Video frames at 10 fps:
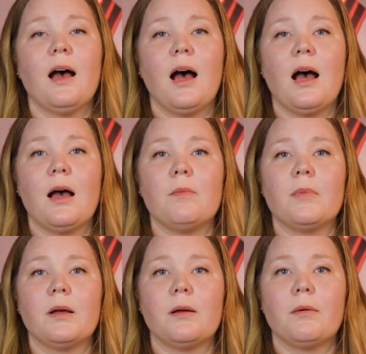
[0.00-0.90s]

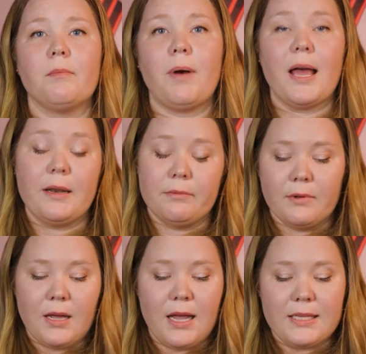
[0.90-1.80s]

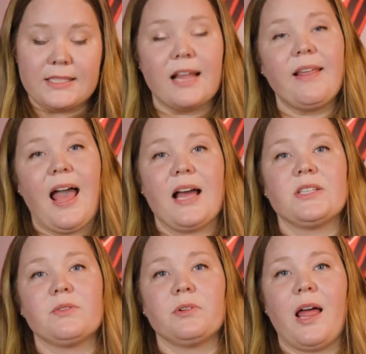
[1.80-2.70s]
But instead they had
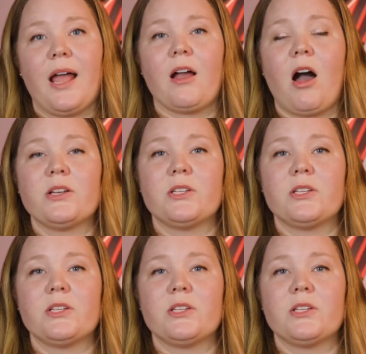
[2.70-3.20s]
to rely on God